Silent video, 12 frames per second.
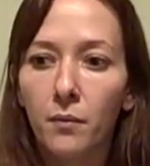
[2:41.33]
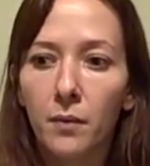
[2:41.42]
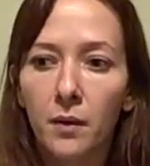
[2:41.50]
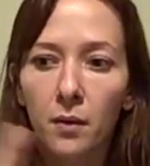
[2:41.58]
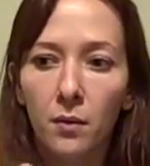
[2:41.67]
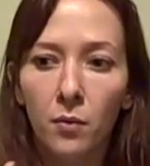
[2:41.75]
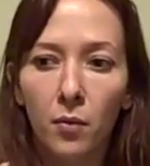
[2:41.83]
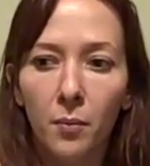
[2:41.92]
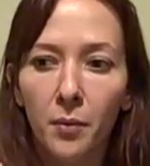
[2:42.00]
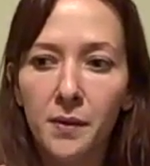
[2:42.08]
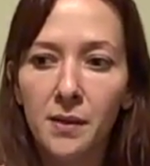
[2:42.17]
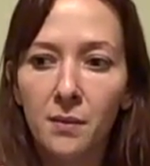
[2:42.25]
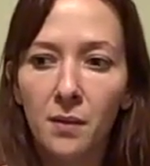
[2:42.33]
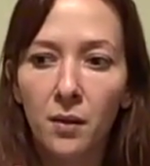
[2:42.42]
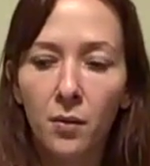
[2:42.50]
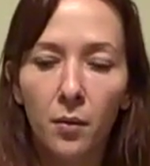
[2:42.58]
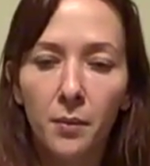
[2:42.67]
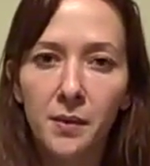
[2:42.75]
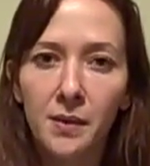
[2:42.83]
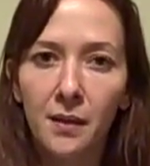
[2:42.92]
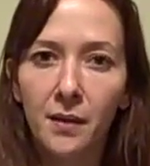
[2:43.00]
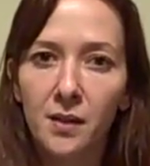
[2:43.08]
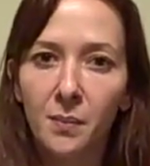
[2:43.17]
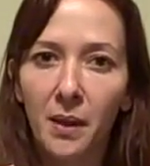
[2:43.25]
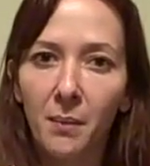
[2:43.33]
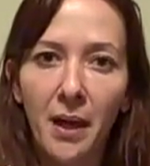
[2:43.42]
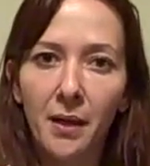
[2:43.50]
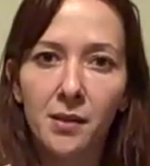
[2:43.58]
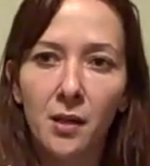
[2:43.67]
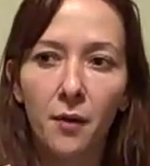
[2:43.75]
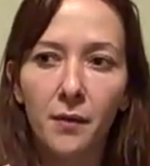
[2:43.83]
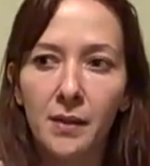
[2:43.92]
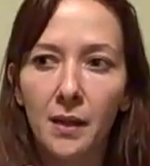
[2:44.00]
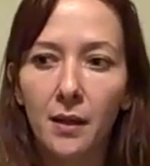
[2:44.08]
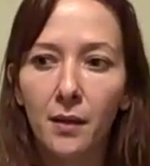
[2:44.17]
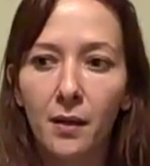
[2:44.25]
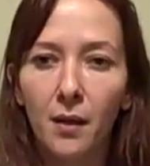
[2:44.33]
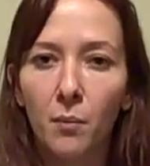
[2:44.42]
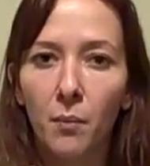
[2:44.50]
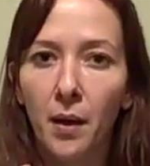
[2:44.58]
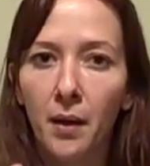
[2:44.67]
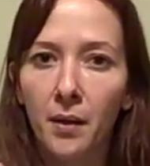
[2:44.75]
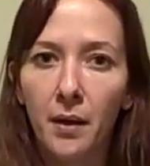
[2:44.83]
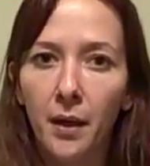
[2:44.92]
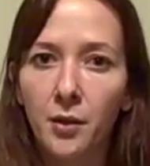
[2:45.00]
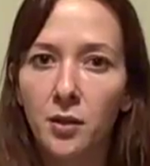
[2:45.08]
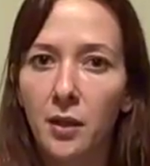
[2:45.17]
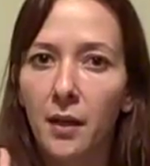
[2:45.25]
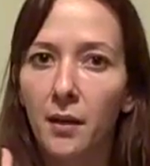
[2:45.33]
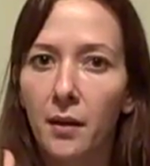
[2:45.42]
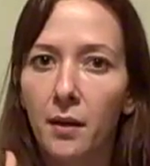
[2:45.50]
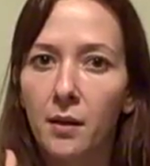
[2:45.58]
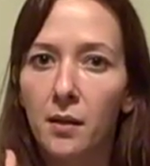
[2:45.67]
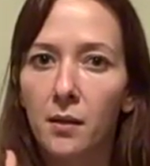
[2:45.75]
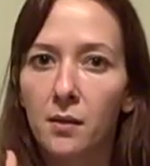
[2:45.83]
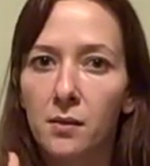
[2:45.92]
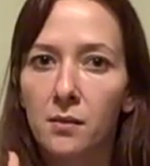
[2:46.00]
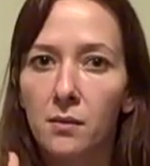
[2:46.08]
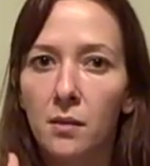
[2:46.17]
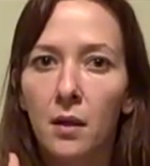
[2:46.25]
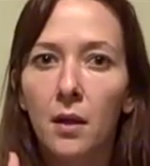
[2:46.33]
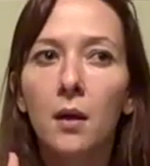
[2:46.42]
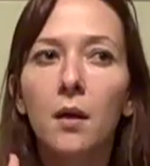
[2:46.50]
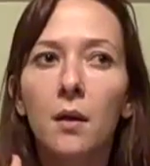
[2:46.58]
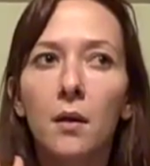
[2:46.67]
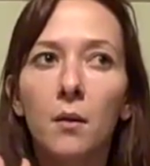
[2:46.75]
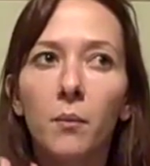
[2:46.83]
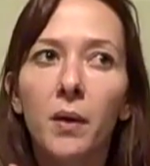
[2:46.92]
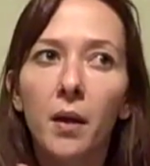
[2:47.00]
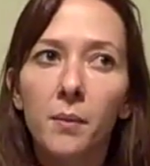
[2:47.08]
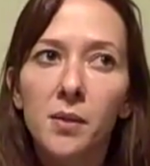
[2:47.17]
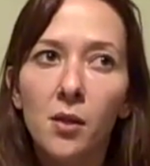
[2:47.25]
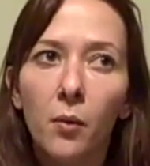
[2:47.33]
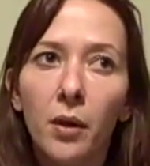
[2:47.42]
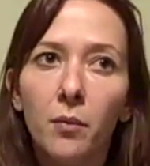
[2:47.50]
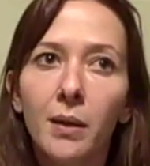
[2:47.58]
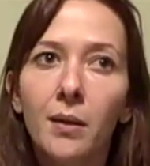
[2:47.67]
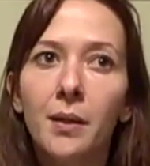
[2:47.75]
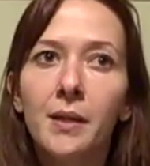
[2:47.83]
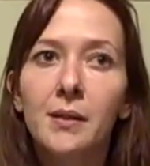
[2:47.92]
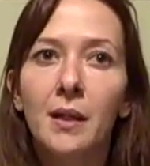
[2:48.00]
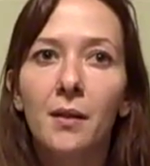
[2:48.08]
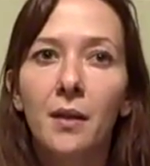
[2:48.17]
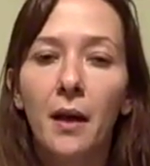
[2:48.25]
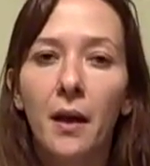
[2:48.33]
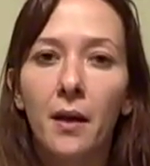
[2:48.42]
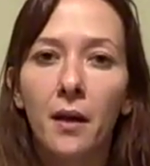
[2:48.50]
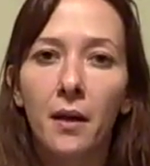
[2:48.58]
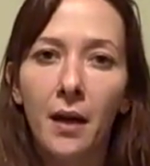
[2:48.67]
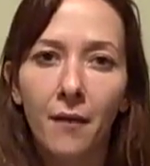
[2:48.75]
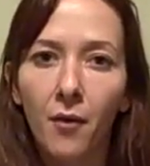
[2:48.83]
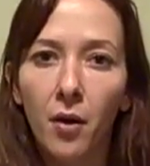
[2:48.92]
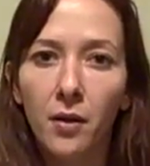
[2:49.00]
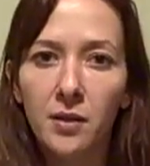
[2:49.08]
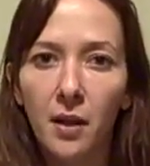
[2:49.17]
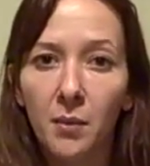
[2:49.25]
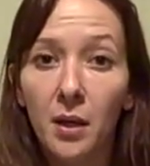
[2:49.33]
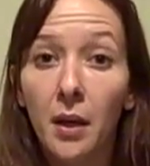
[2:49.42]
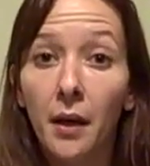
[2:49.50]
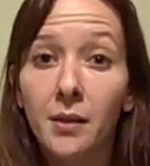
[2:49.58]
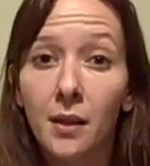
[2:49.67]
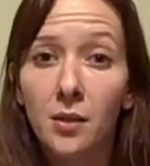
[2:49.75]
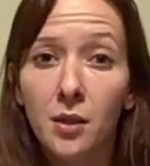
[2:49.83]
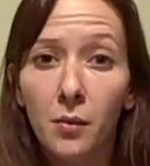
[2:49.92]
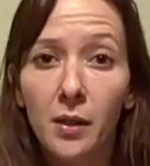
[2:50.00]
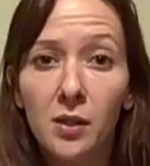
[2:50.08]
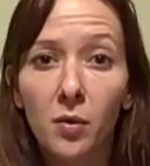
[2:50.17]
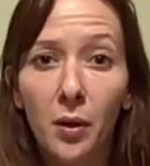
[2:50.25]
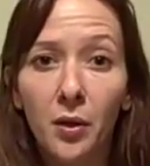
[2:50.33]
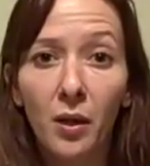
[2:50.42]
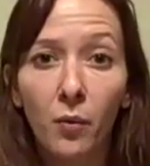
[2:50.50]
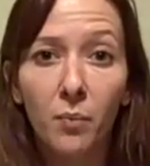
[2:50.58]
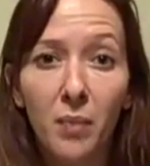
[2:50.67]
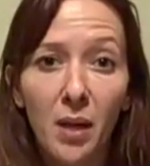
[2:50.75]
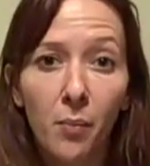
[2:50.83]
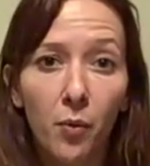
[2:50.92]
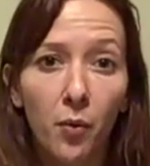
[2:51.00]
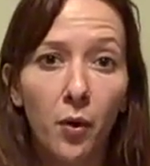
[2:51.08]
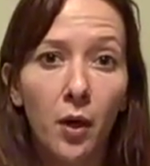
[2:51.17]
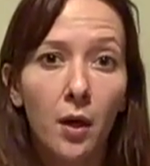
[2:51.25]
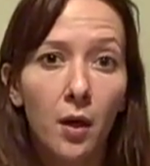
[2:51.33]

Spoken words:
the normalcy that's being passed off as anything but, and actually it is becomes so unrealistic that I have a hard time connecting to it. So I think when people,